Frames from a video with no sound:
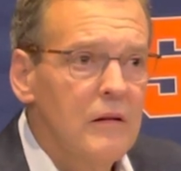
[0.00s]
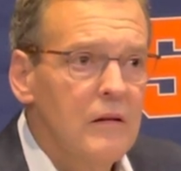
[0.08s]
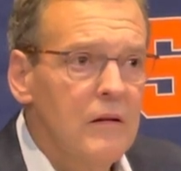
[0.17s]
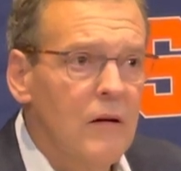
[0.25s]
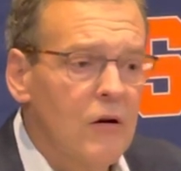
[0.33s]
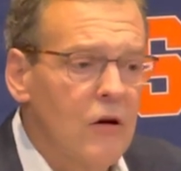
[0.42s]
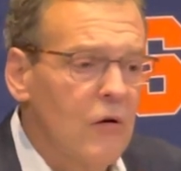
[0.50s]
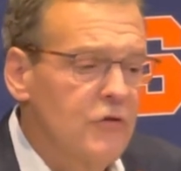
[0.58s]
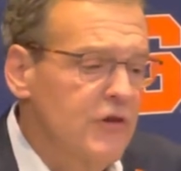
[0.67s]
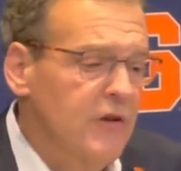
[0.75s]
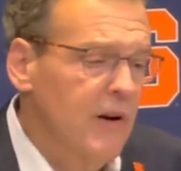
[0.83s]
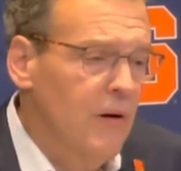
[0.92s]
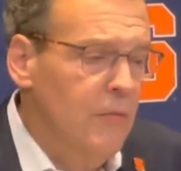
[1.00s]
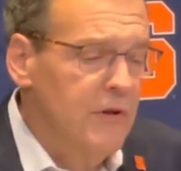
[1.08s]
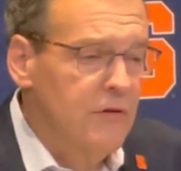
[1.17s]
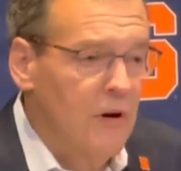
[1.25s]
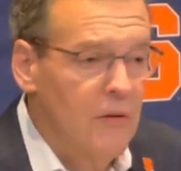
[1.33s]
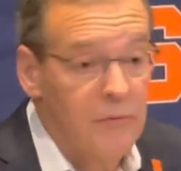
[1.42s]
You know, Coach and I, we
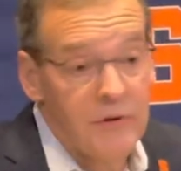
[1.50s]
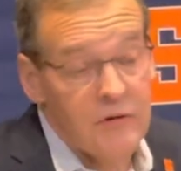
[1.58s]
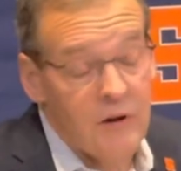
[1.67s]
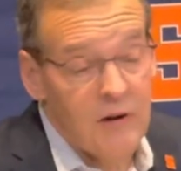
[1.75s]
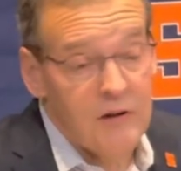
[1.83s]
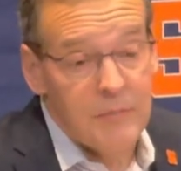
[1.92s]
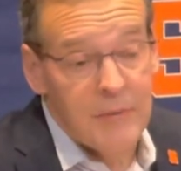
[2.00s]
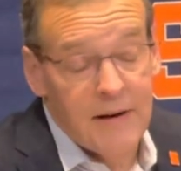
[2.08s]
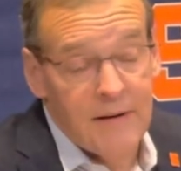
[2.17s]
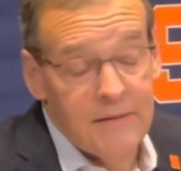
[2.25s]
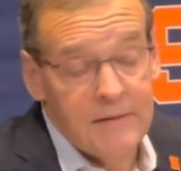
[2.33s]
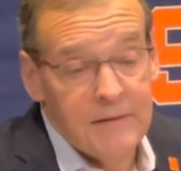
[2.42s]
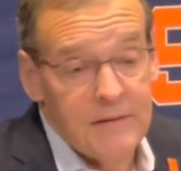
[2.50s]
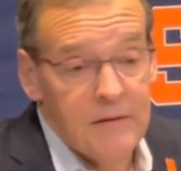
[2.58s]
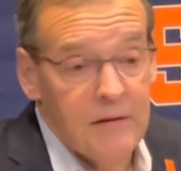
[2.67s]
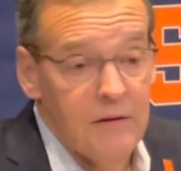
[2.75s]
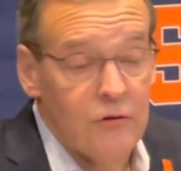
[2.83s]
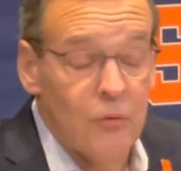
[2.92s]
talked about
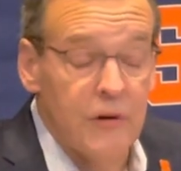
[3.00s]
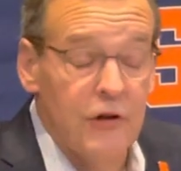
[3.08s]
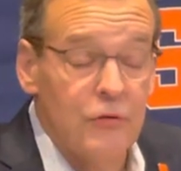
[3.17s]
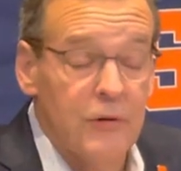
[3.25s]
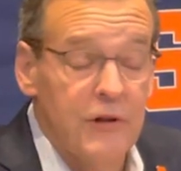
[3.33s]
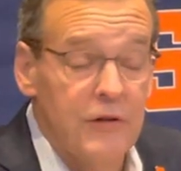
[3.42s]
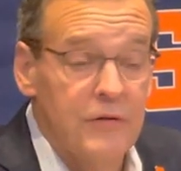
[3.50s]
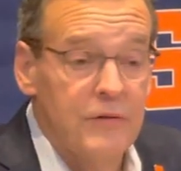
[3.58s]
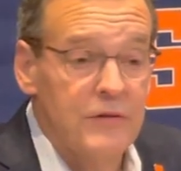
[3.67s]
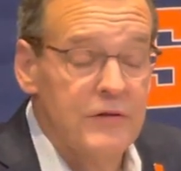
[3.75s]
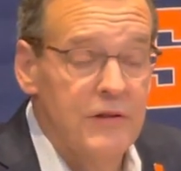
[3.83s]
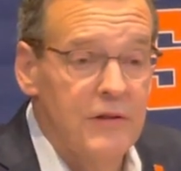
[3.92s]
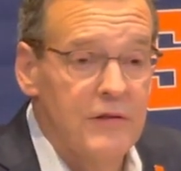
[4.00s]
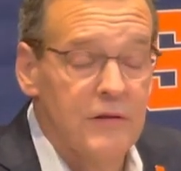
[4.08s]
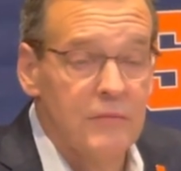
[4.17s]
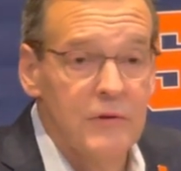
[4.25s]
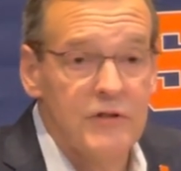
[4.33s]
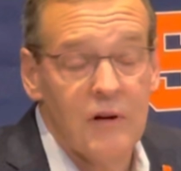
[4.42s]
the 2022
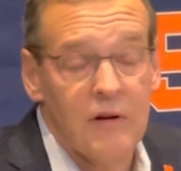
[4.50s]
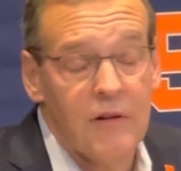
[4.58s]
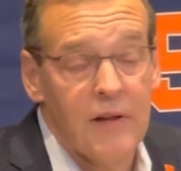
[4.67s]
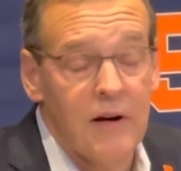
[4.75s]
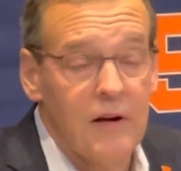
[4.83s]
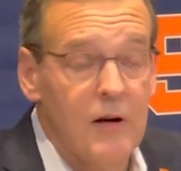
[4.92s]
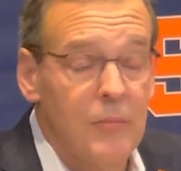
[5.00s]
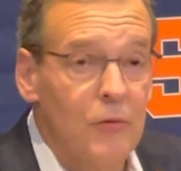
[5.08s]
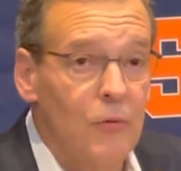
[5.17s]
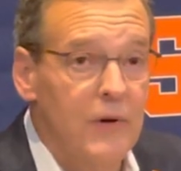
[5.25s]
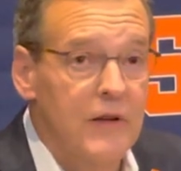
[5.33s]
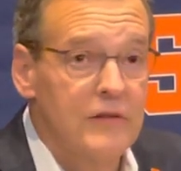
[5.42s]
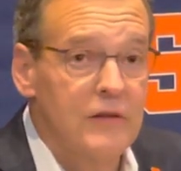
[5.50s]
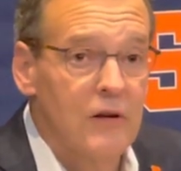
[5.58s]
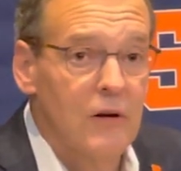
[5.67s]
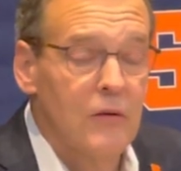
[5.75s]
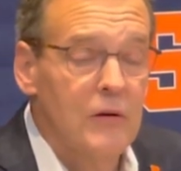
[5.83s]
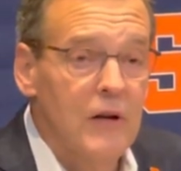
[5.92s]
season. We started that a couple weeks
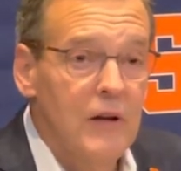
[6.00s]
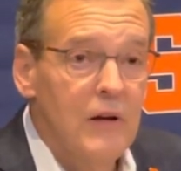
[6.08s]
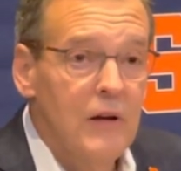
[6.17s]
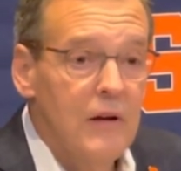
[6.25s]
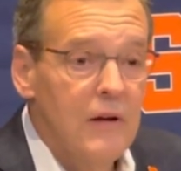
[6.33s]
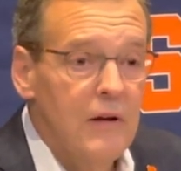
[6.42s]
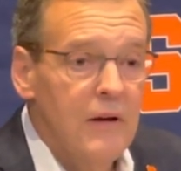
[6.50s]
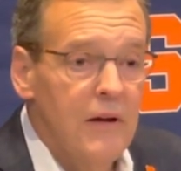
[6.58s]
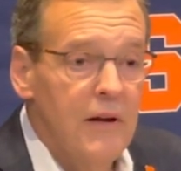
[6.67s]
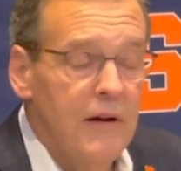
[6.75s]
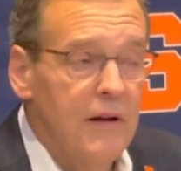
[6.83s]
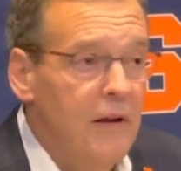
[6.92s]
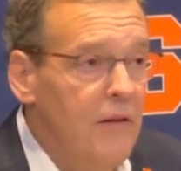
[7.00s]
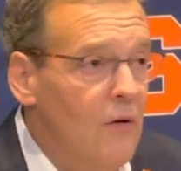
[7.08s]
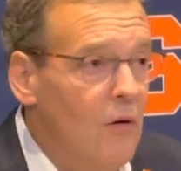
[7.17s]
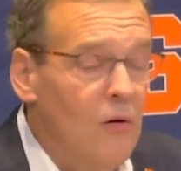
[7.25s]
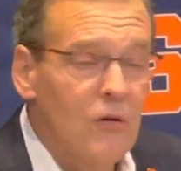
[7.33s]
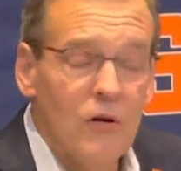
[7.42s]
ago. And the
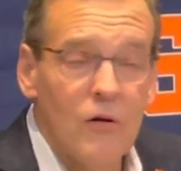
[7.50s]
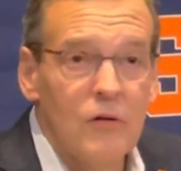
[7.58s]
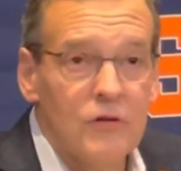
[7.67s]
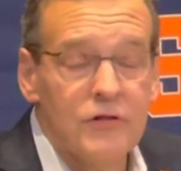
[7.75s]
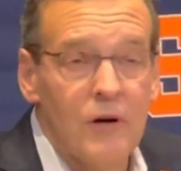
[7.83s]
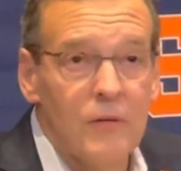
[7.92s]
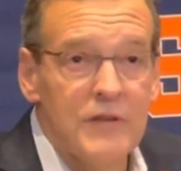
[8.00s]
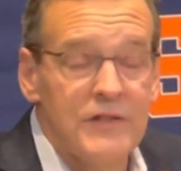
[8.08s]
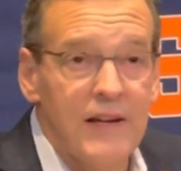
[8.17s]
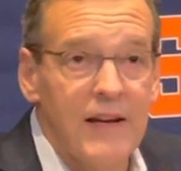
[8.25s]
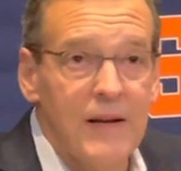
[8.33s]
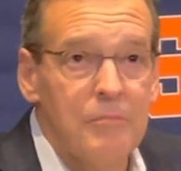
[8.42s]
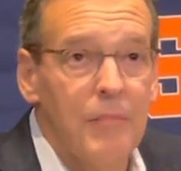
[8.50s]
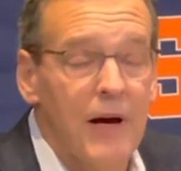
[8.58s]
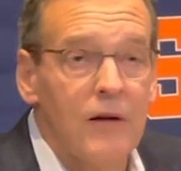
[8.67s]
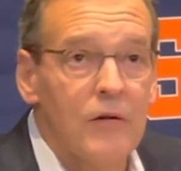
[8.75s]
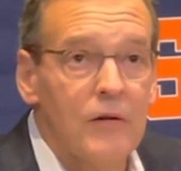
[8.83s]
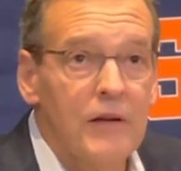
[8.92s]
whole goal is always to get
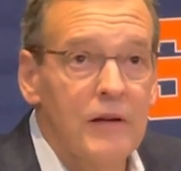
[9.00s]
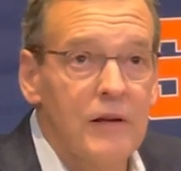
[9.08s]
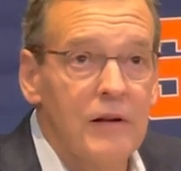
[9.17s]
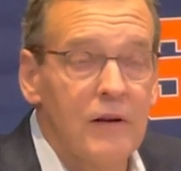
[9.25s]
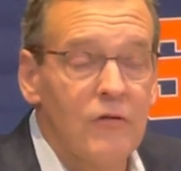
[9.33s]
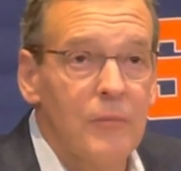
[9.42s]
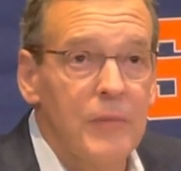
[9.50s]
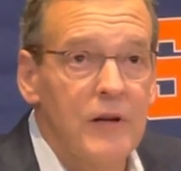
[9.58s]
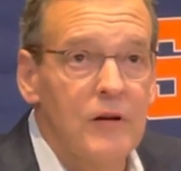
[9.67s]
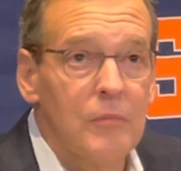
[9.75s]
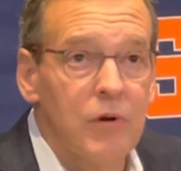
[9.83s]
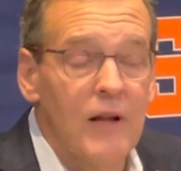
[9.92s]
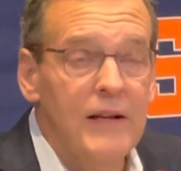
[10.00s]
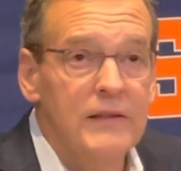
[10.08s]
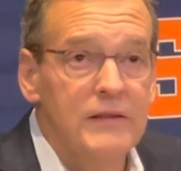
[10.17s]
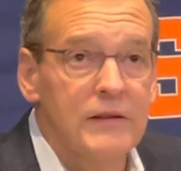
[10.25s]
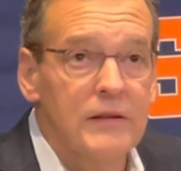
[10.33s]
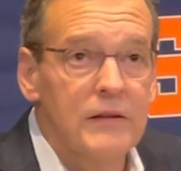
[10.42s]
better. You can never be
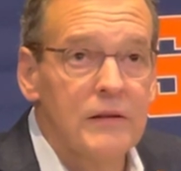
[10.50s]
complacent.